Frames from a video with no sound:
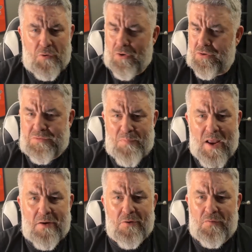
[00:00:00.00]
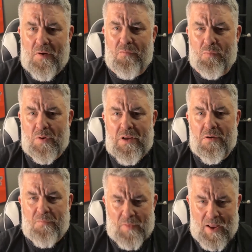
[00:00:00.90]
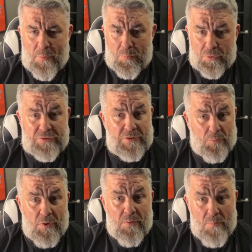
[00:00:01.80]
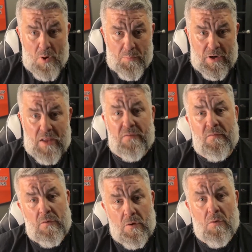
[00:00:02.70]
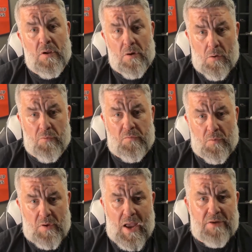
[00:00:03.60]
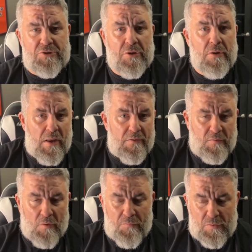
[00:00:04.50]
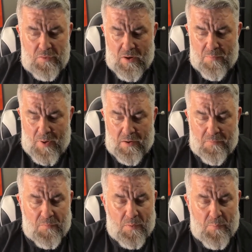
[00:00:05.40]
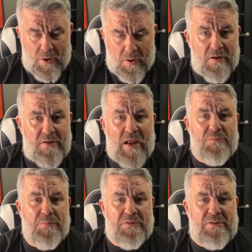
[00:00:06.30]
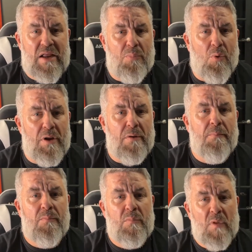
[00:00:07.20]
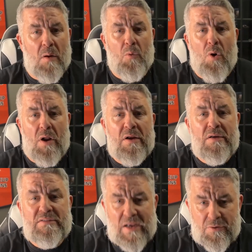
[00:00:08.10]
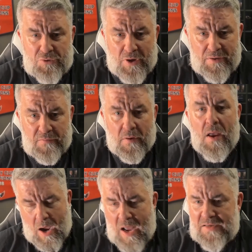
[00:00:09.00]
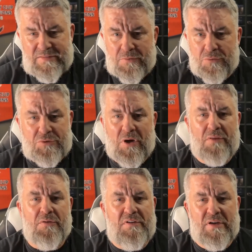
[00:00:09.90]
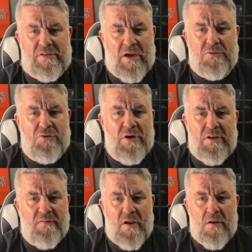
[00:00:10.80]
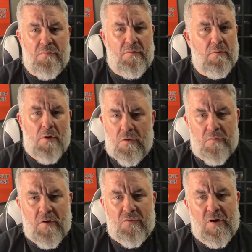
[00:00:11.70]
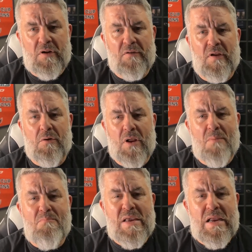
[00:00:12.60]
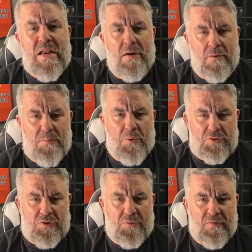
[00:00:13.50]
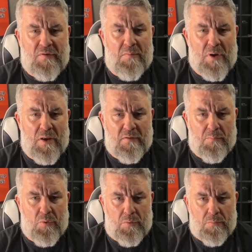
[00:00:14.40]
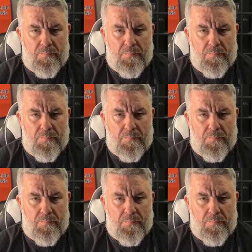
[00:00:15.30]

You're just making yourself real flammable so when the moment hits, you can also catch. And so if you think about it from an attachment standpoint, number one, sound trends. Highest signal strength on TikTok. Trending sounds, using a trending sound immediately puts you in the same content pool.